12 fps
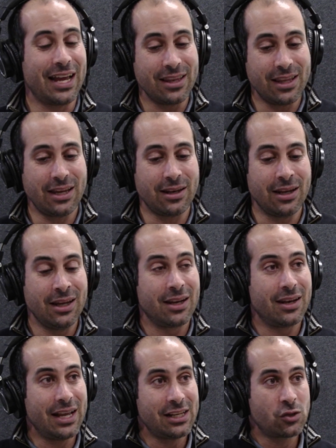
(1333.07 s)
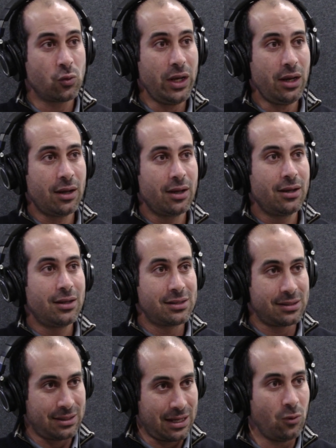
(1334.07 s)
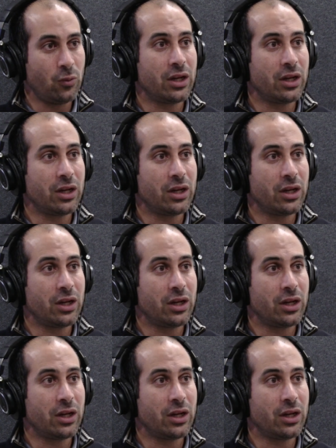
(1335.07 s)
And then next week, still